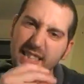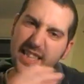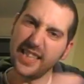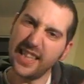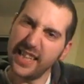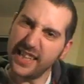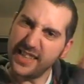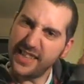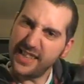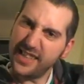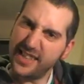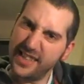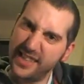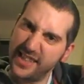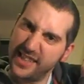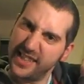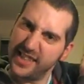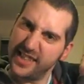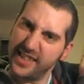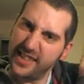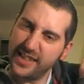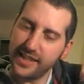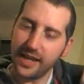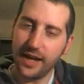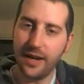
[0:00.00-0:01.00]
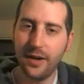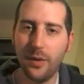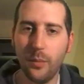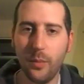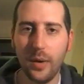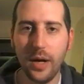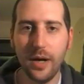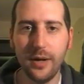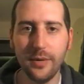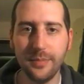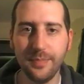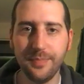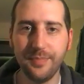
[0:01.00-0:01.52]
Yes!
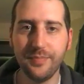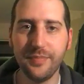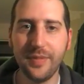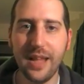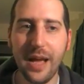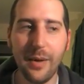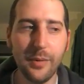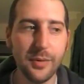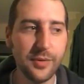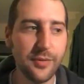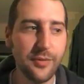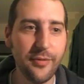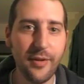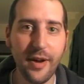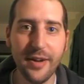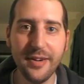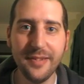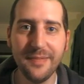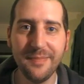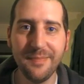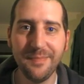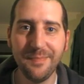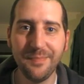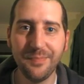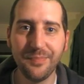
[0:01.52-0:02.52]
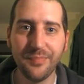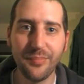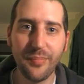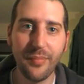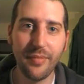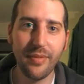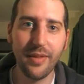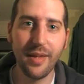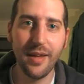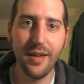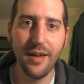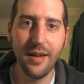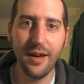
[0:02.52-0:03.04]
Well, that was fun.
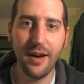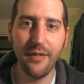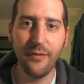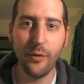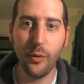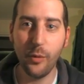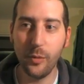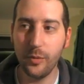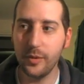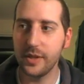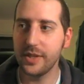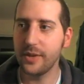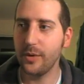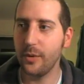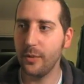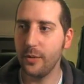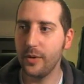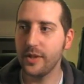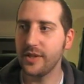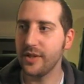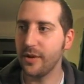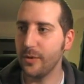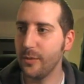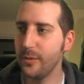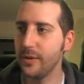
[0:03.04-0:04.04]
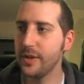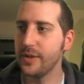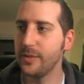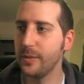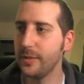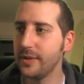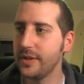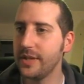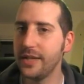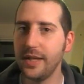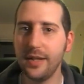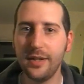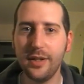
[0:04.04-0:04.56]
I've always, always, always
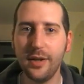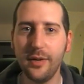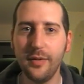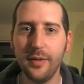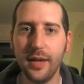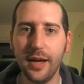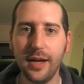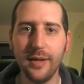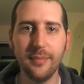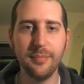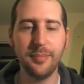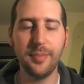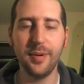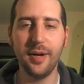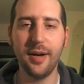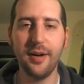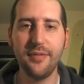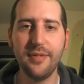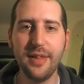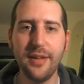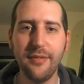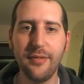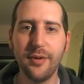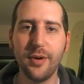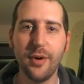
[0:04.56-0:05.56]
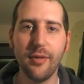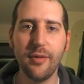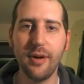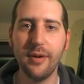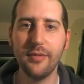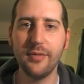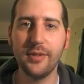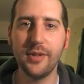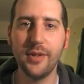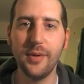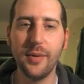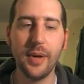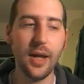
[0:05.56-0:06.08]
wanted to do that, but I've never got around
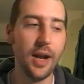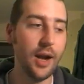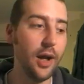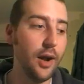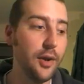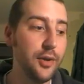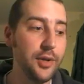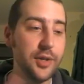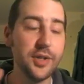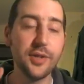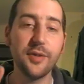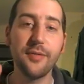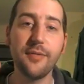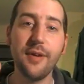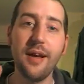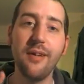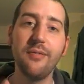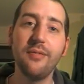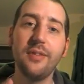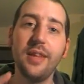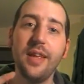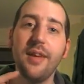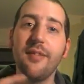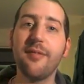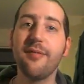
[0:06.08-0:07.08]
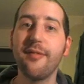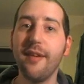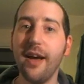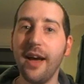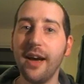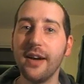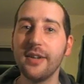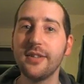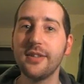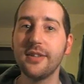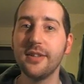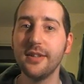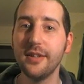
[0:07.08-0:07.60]
to doing it. I only just found the
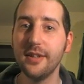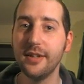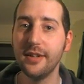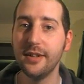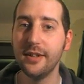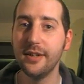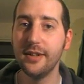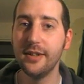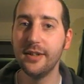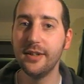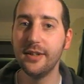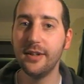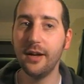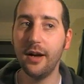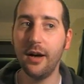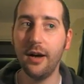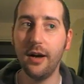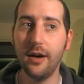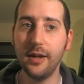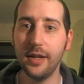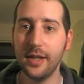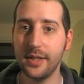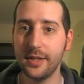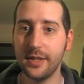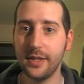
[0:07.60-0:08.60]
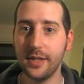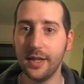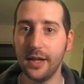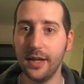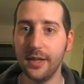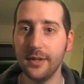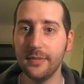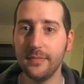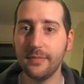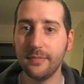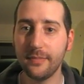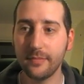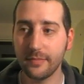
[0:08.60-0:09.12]
effect uh, yesterday.
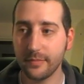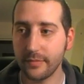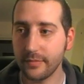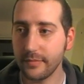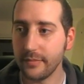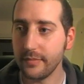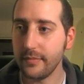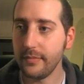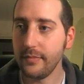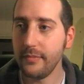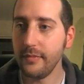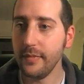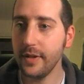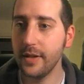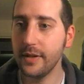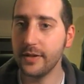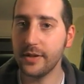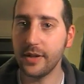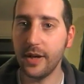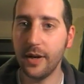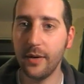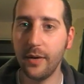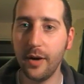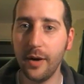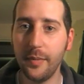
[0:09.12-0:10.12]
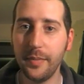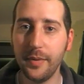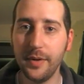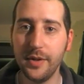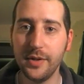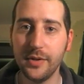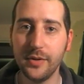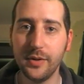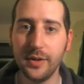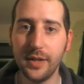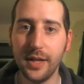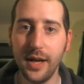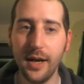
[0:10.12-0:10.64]
So I hope you
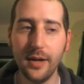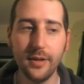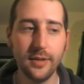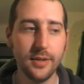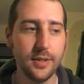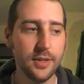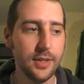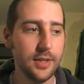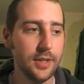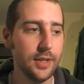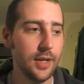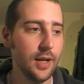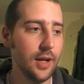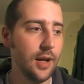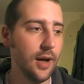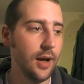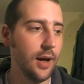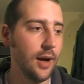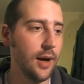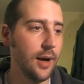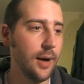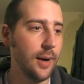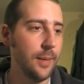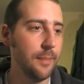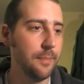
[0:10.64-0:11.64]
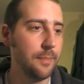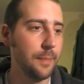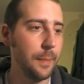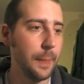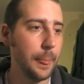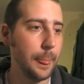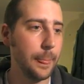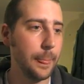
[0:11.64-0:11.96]
enjoyed that. Um,